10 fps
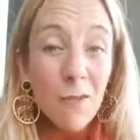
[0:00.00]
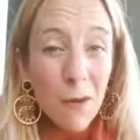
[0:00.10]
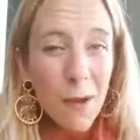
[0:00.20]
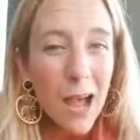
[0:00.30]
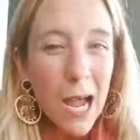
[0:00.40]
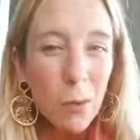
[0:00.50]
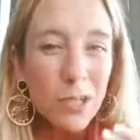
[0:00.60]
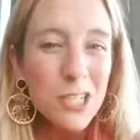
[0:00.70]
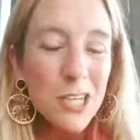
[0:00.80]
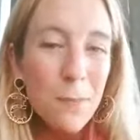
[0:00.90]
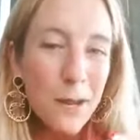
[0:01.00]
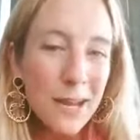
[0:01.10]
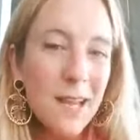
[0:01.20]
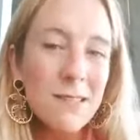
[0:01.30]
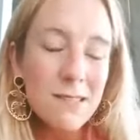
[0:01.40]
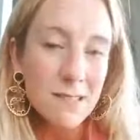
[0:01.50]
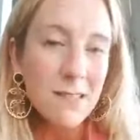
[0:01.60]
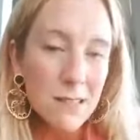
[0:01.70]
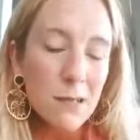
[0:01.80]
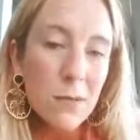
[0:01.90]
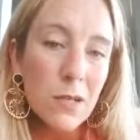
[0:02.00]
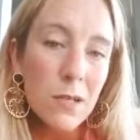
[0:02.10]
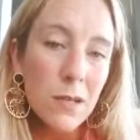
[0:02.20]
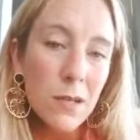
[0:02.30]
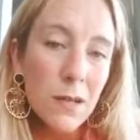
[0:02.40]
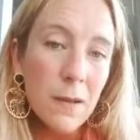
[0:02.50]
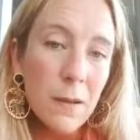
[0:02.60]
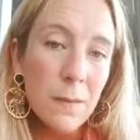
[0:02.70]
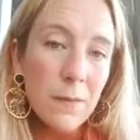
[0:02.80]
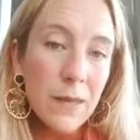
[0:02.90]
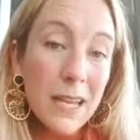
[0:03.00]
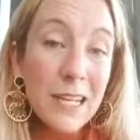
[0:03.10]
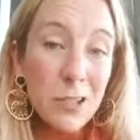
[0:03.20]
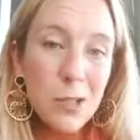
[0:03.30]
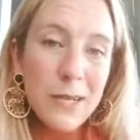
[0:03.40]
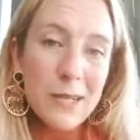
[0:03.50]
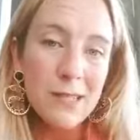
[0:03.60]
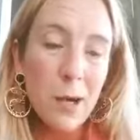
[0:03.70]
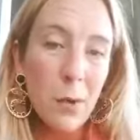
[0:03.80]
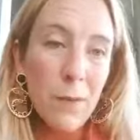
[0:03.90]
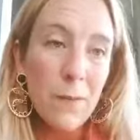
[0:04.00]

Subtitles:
from our GPS system in doing so.